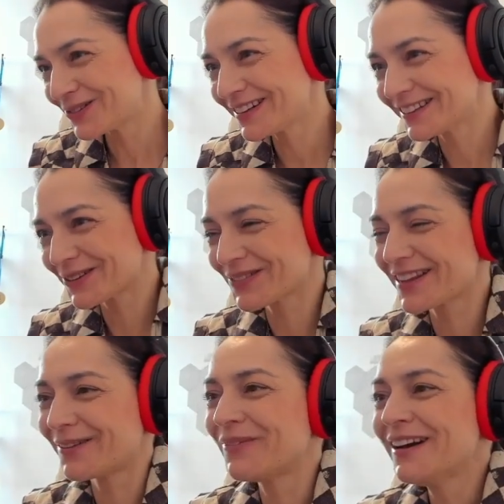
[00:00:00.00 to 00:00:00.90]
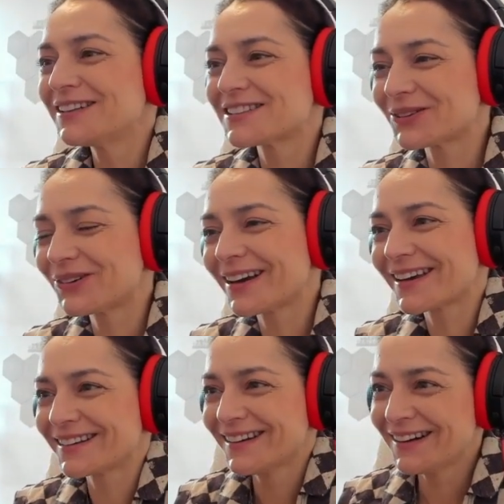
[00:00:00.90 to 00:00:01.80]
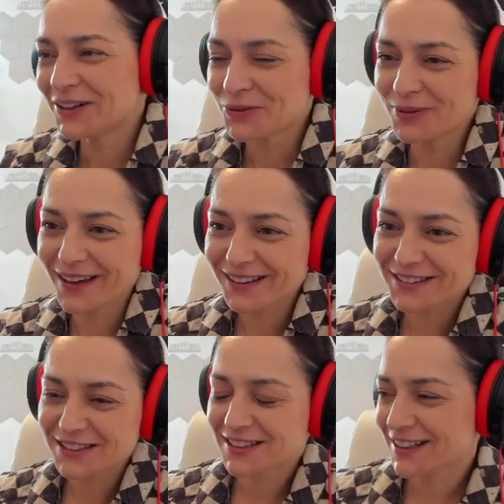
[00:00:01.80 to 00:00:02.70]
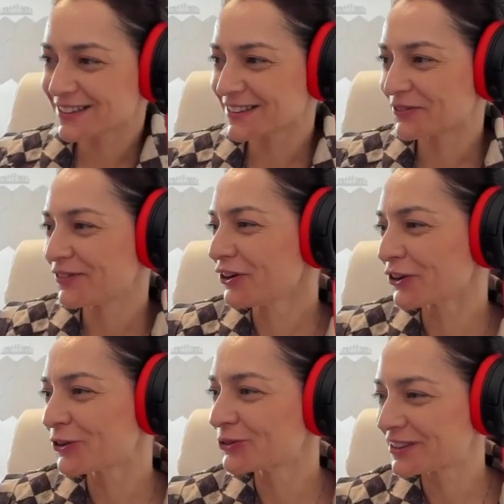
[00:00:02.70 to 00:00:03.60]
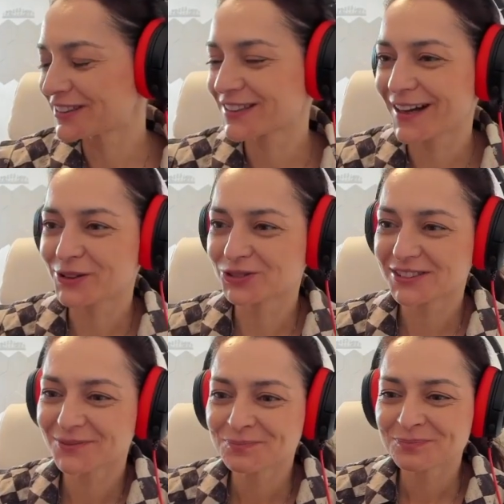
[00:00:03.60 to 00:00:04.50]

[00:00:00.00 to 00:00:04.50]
rid of them so I can we can discuss a very good discount.